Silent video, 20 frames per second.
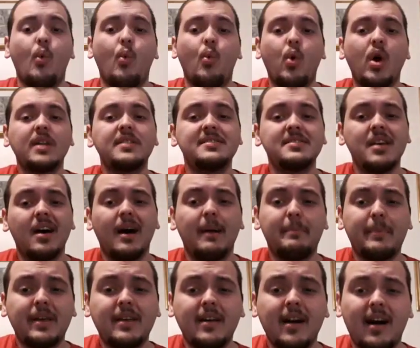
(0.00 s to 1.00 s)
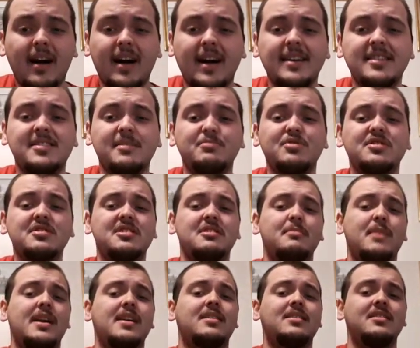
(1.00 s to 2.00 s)
What's up, guys? I'm just gonna
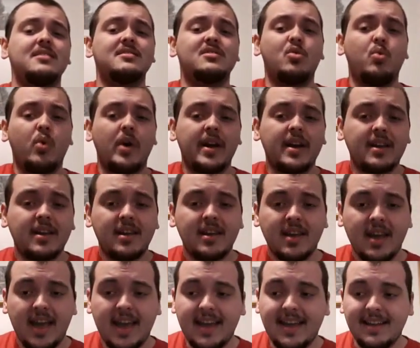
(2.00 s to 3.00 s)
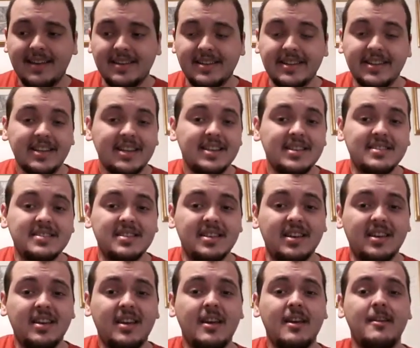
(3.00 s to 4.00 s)
make this quick and
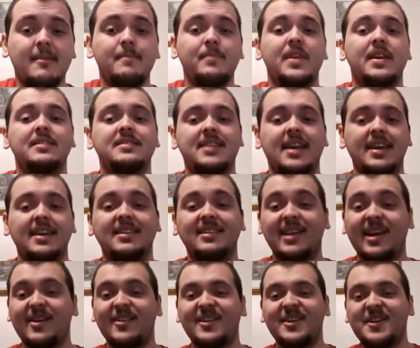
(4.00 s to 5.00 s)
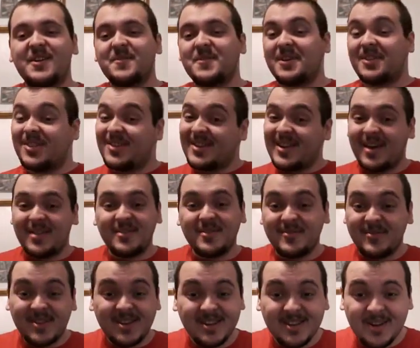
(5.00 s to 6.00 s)
easy takedown here with another
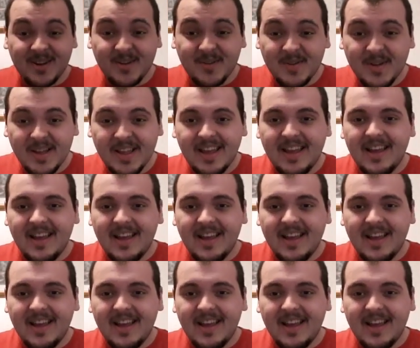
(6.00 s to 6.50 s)
video.